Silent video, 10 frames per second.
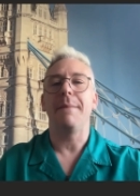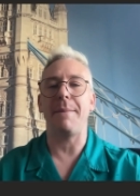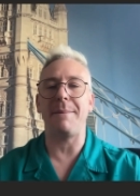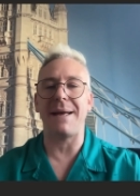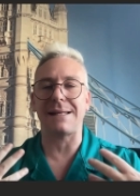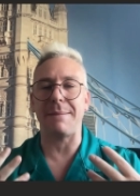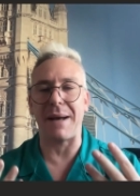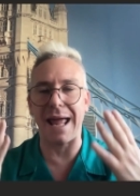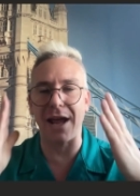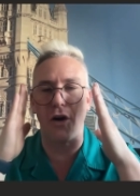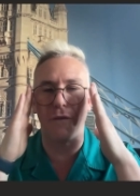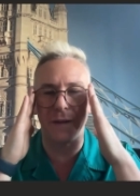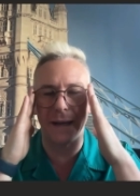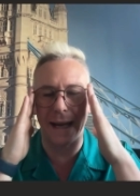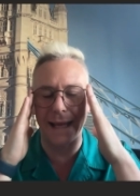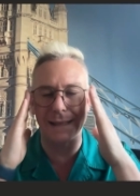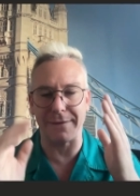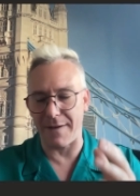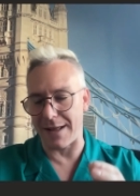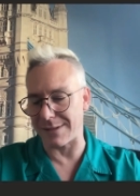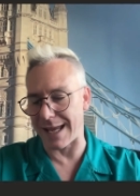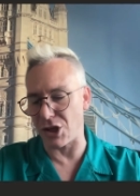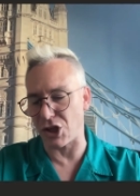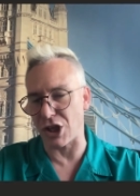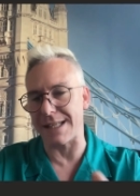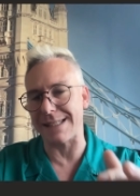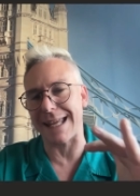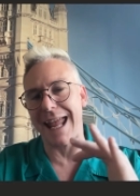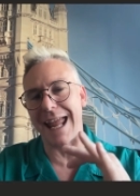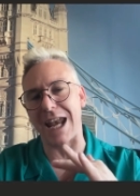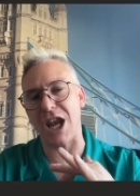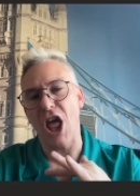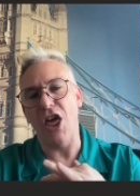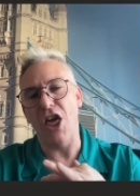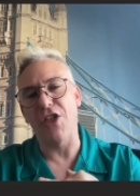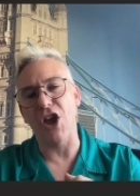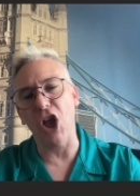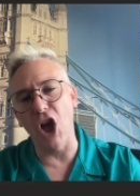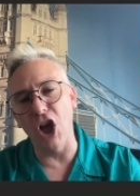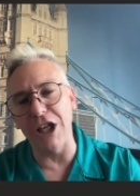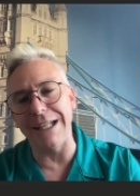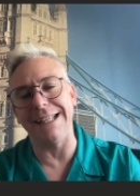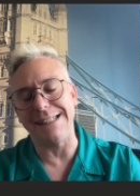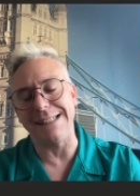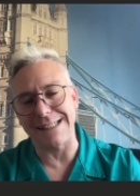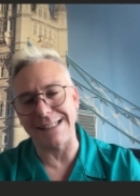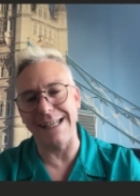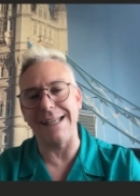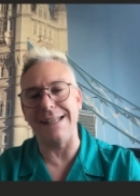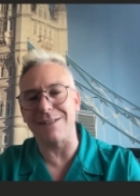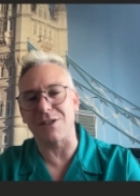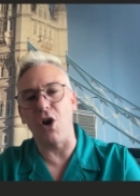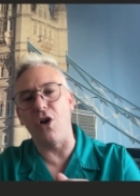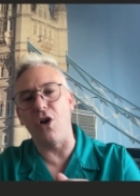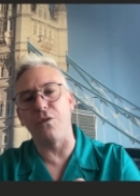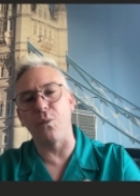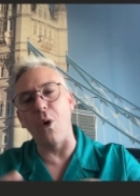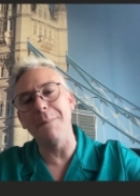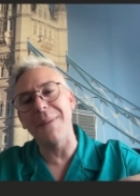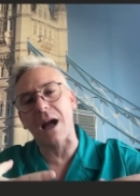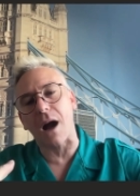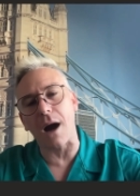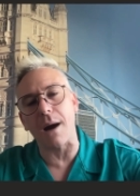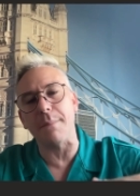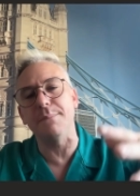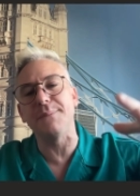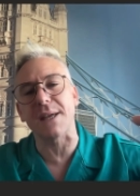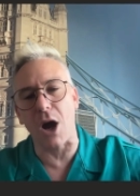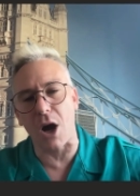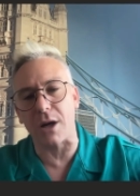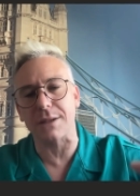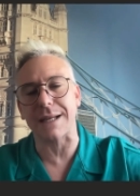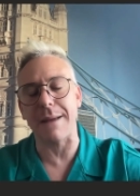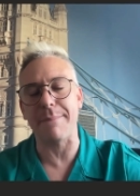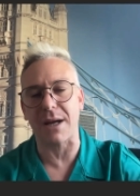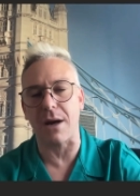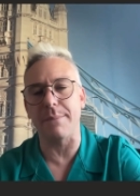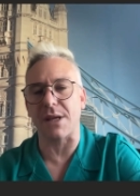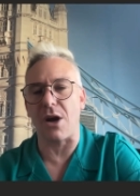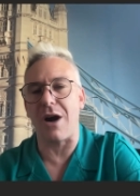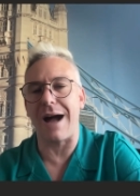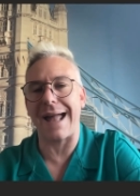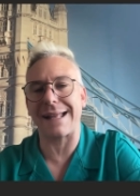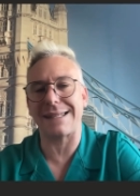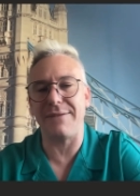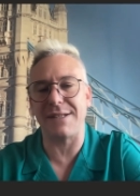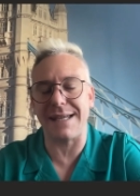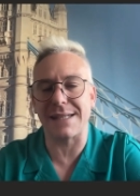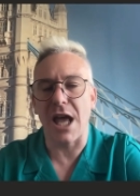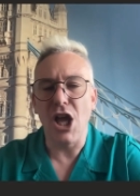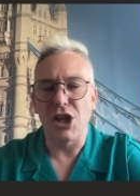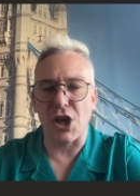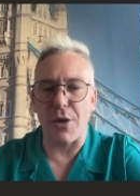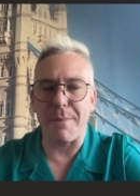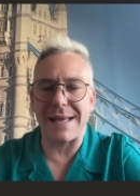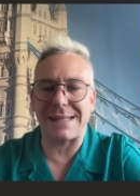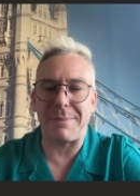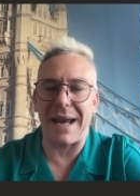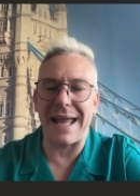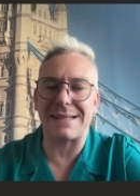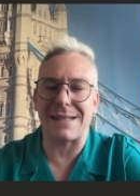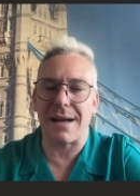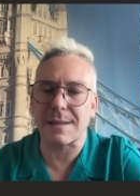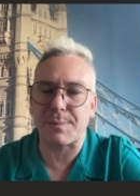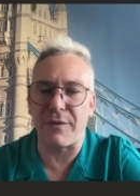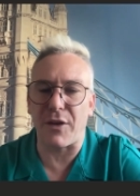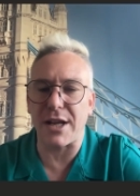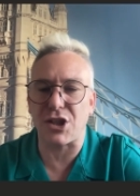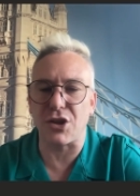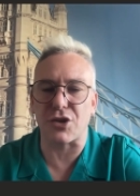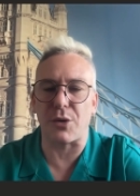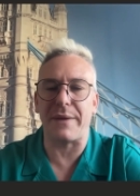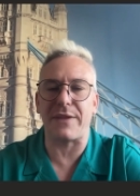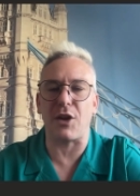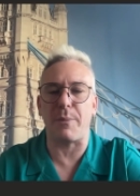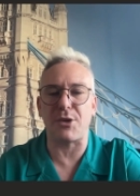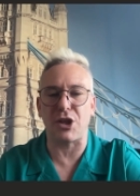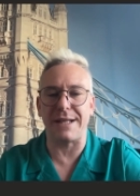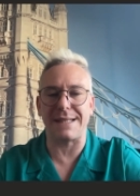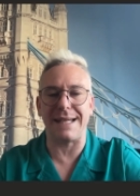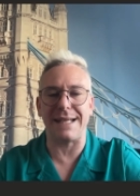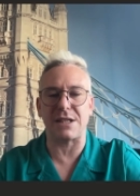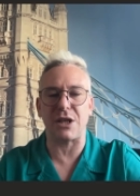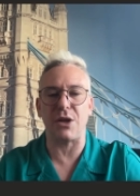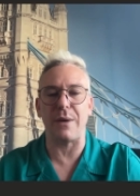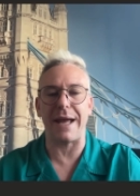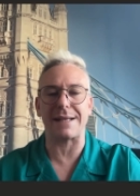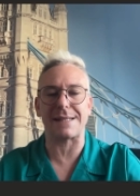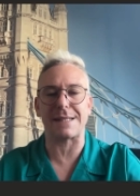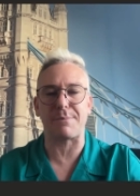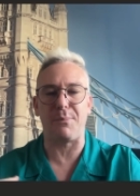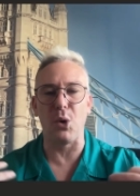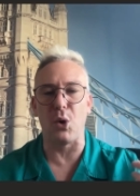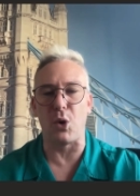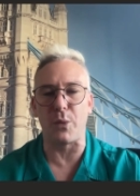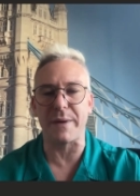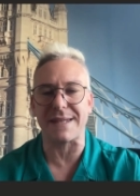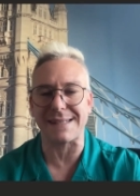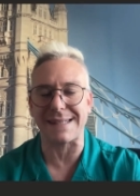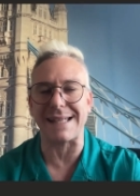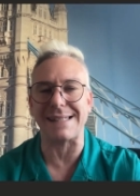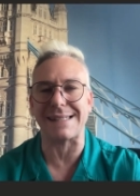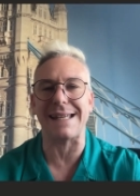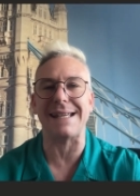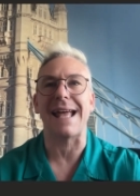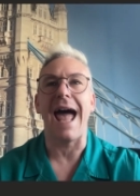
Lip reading: but messy play often lays the foundations in the earliest years of what becomes art and becomes art activities. So messy play does provide children with the opportunity to explore with the senses